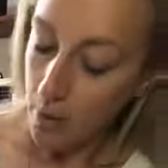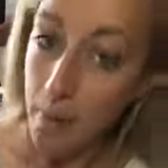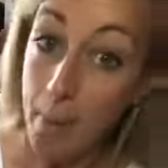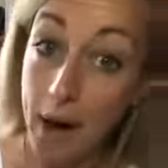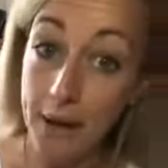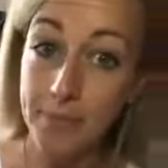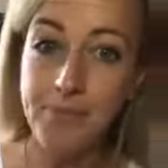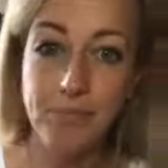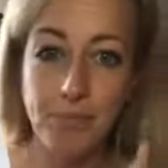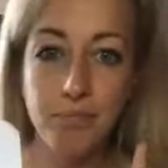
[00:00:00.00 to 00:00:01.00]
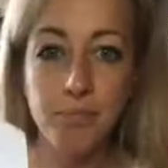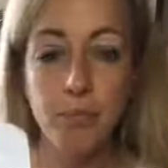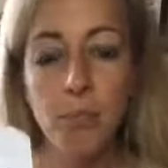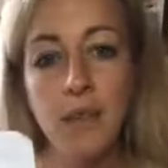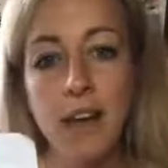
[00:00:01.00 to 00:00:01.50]
But
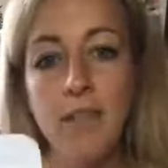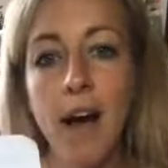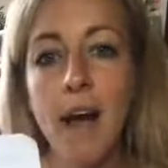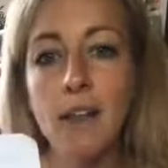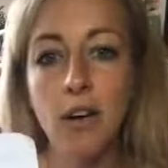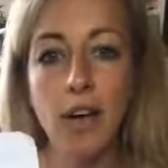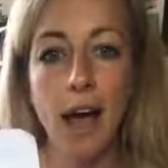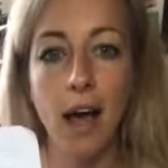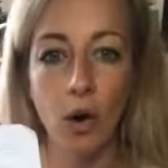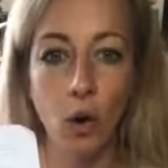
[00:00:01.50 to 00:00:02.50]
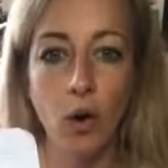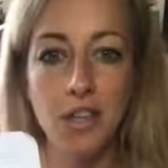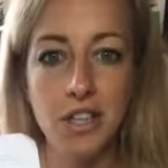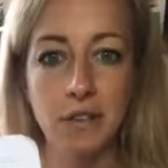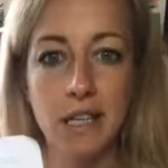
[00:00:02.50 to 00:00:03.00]
if I look at a
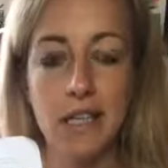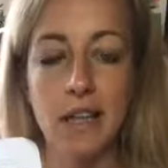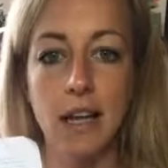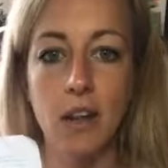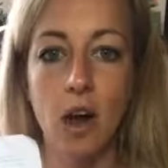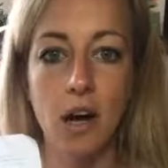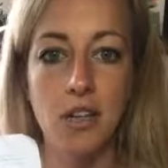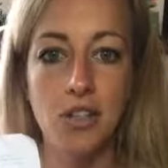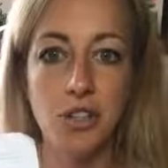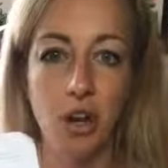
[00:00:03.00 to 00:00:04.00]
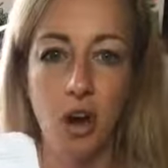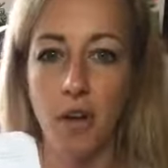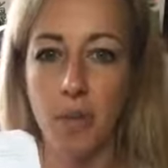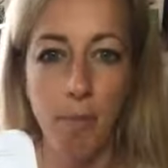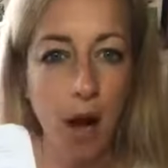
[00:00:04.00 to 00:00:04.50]
course she recently launched
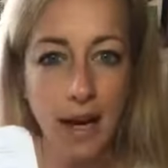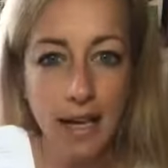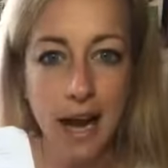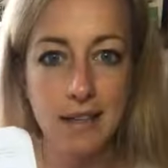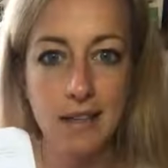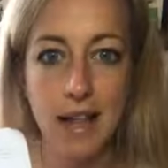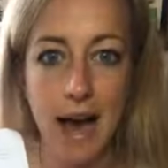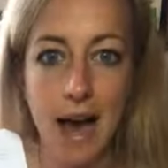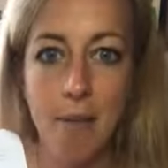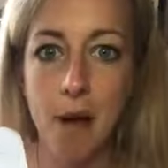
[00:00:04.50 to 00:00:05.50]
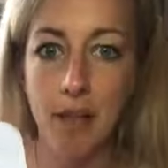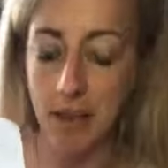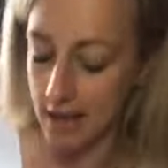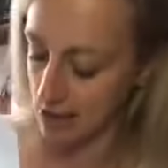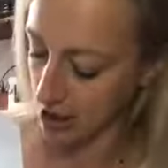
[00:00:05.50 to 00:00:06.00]
called the Podcast Lab, I
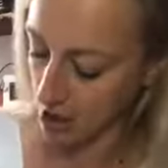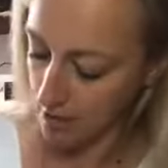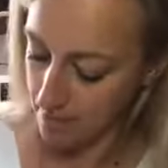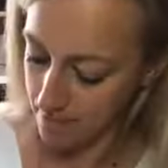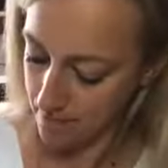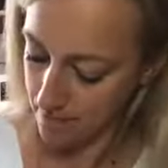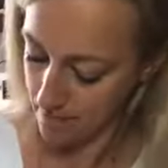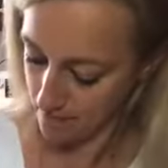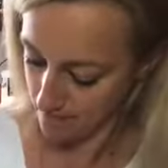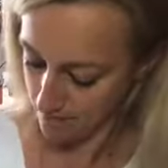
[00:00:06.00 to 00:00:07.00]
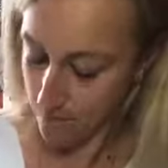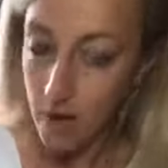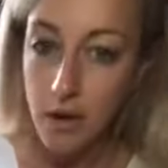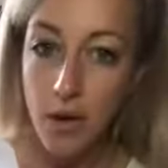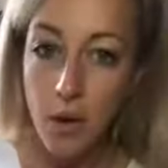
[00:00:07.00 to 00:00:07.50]
think it's called,
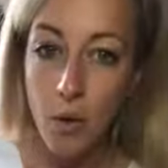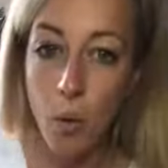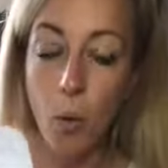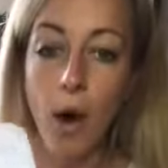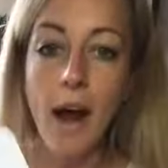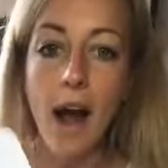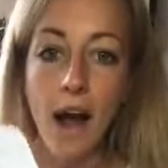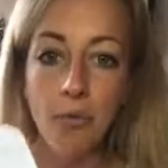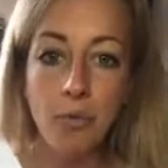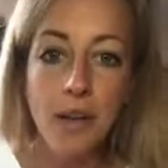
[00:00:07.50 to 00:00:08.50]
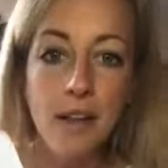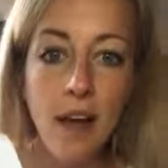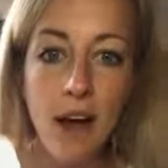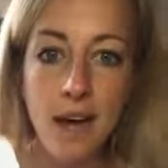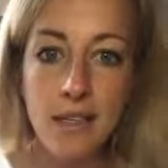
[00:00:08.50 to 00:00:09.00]
what I
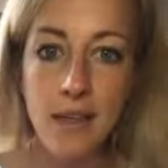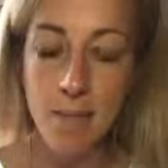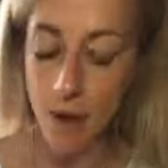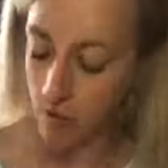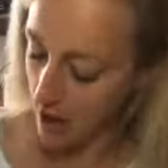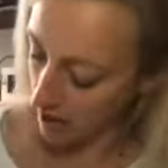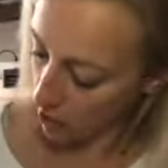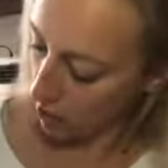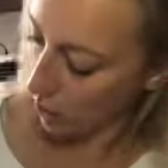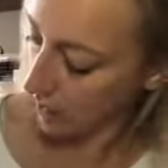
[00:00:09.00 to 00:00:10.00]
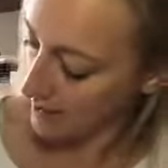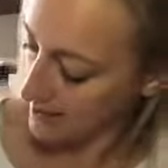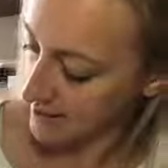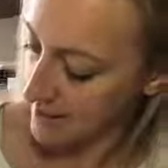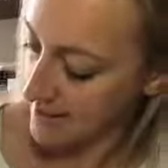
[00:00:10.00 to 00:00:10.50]
realize about that
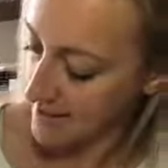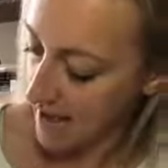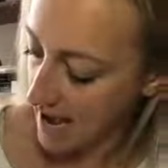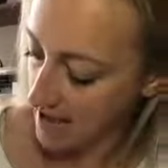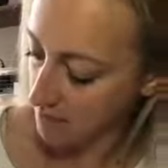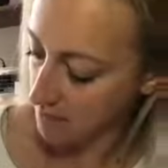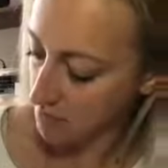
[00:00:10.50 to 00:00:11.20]
course is that